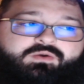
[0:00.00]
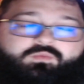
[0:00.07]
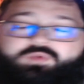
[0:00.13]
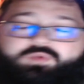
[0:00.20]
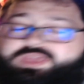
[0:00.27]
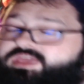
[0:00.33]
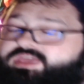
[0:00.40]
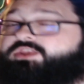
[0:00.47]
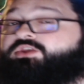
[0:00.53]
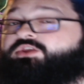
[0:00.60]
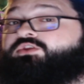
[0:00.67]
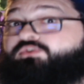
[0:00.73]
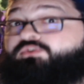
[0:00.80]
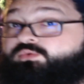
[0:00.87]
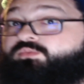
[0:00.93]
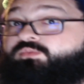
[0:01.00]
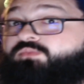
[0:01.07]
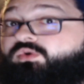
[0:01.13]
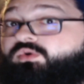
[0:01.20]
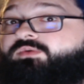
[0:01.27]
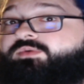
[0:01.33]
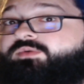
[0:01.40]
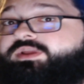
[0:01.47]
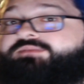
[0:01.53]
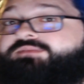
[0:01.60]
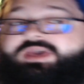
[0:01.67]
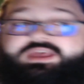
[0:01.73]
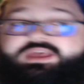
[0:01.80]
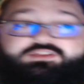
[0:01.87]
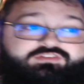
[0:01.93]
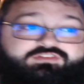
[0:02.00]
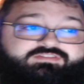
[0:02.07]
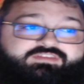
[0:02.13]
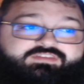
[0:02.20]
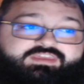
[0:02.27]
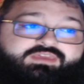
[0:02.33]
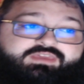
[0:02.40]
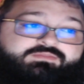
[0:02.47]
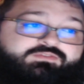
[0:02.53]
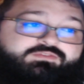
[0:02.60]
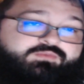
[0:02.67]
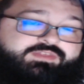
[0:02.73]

we can do more reimagined teams,